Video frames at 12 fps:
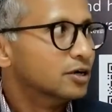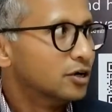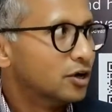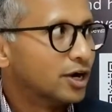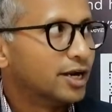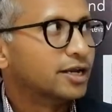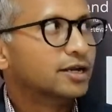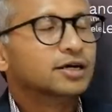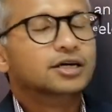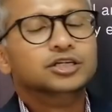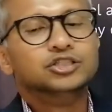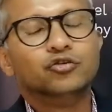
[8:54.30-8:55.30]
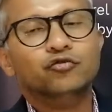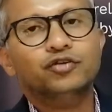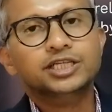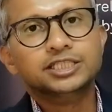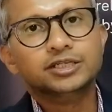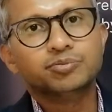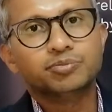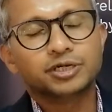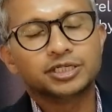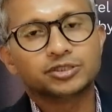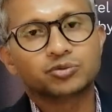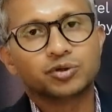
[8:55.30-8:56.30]
Got it. So WinZip
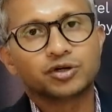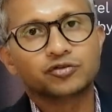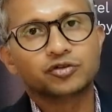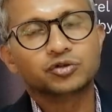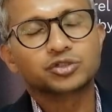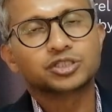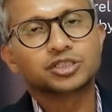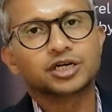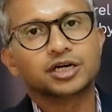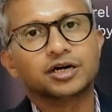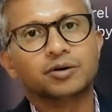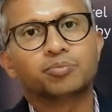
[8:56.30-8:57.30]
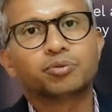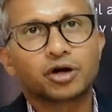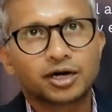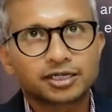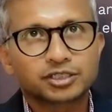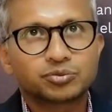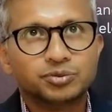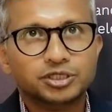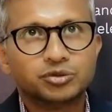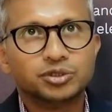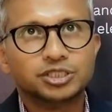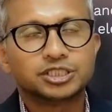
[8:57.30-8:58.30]
is one of those products
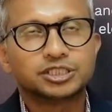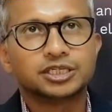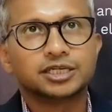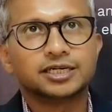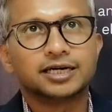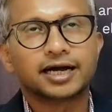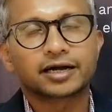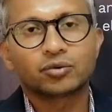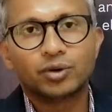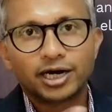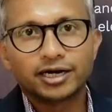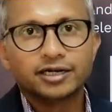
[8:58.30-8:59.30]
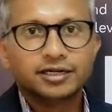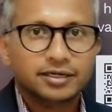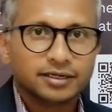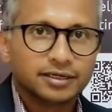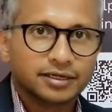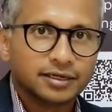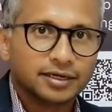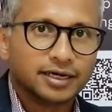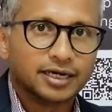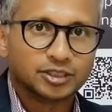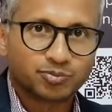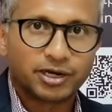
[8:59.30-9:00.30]
which was acquired
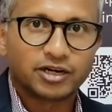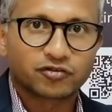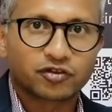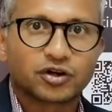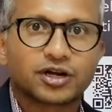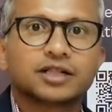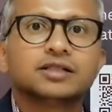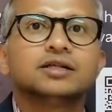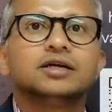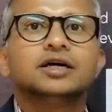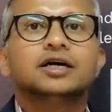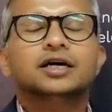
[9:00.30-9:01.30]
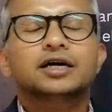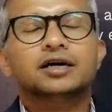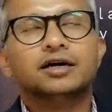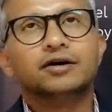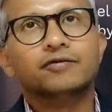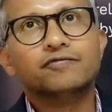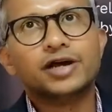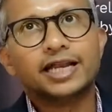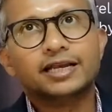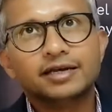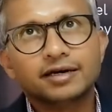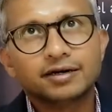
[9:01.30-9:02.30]
as part of Corel.
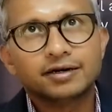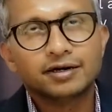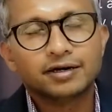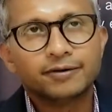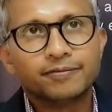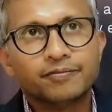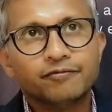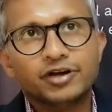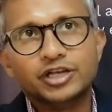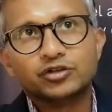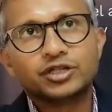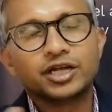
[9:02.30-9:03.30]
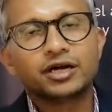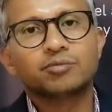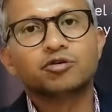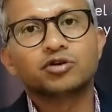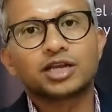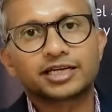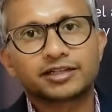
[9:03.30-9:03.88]
When you think about like